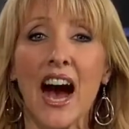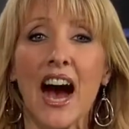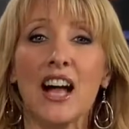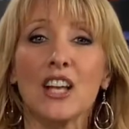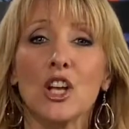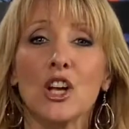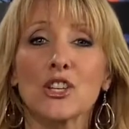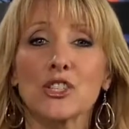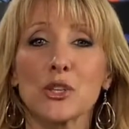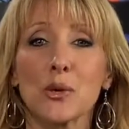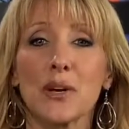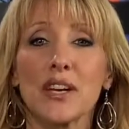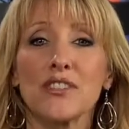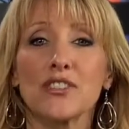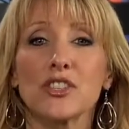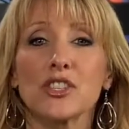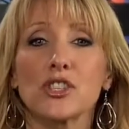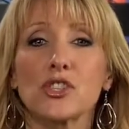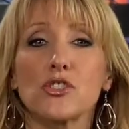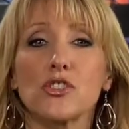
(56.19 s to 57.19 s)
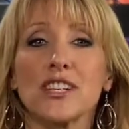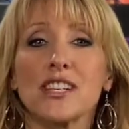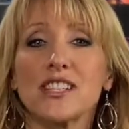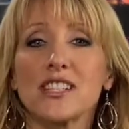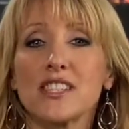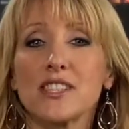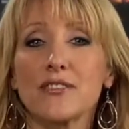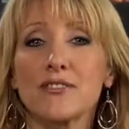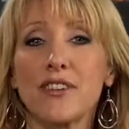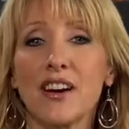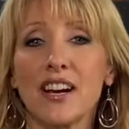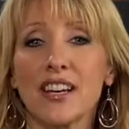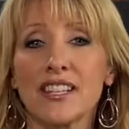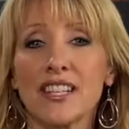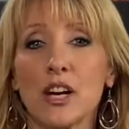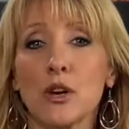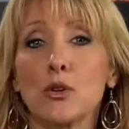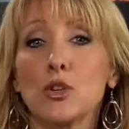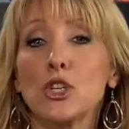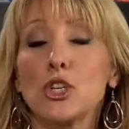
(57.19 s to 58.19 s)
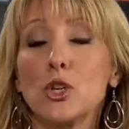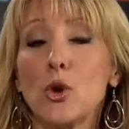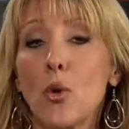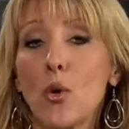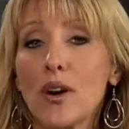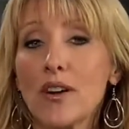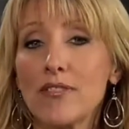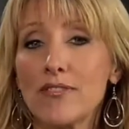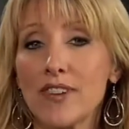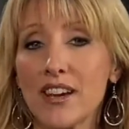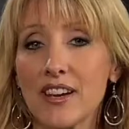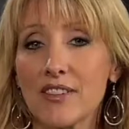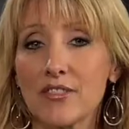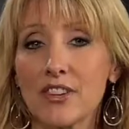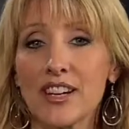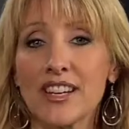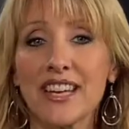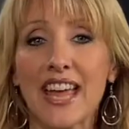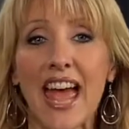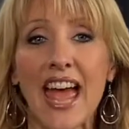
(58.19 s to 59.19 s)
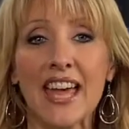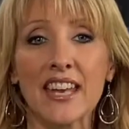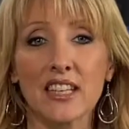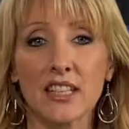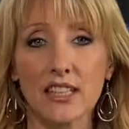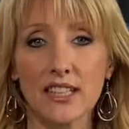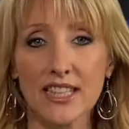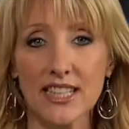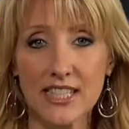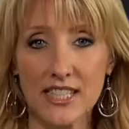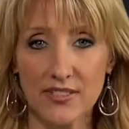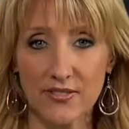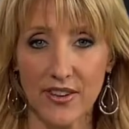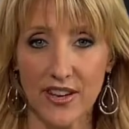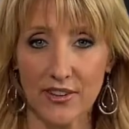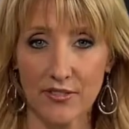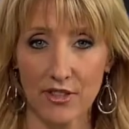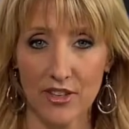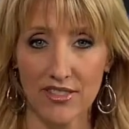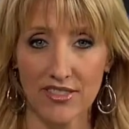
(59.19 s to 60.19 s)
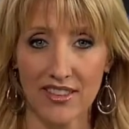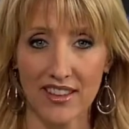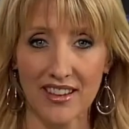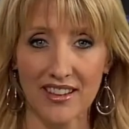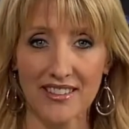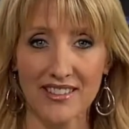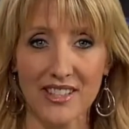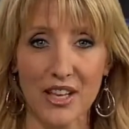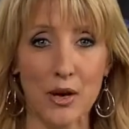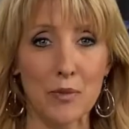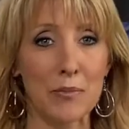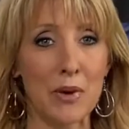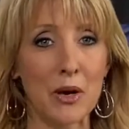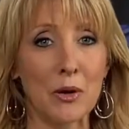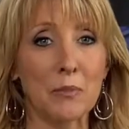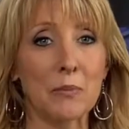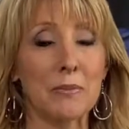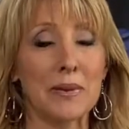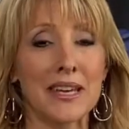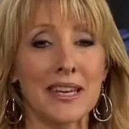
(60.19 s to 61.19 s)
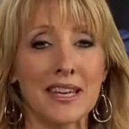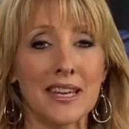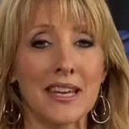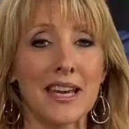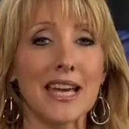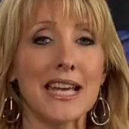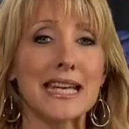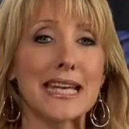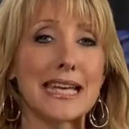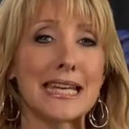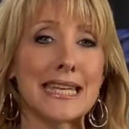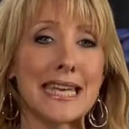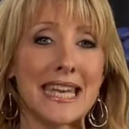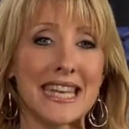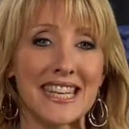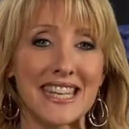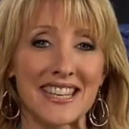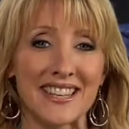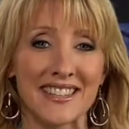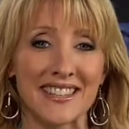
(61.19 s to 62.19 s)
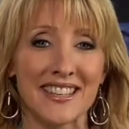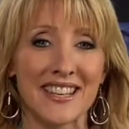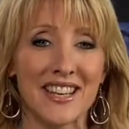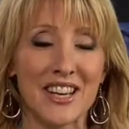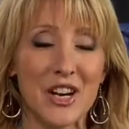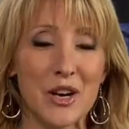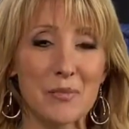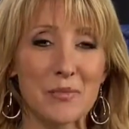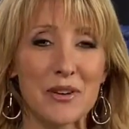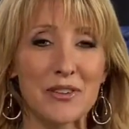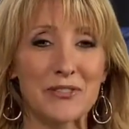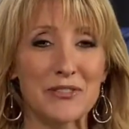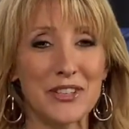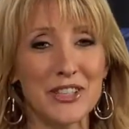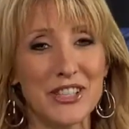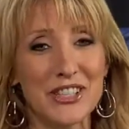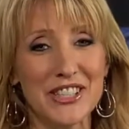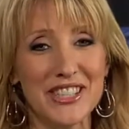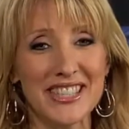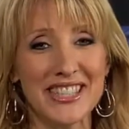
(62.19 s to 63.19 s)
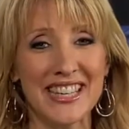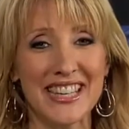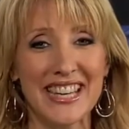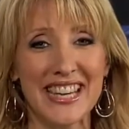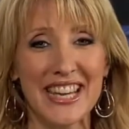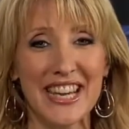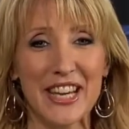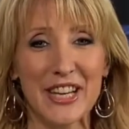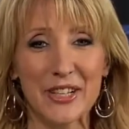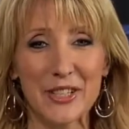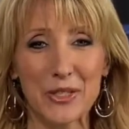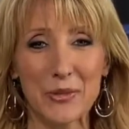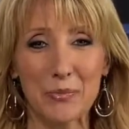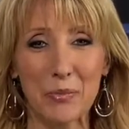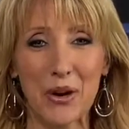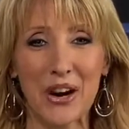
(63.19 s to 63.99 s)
I'll also hit the streets to find out your favorite and least favorite things about being Canadian. But first, here's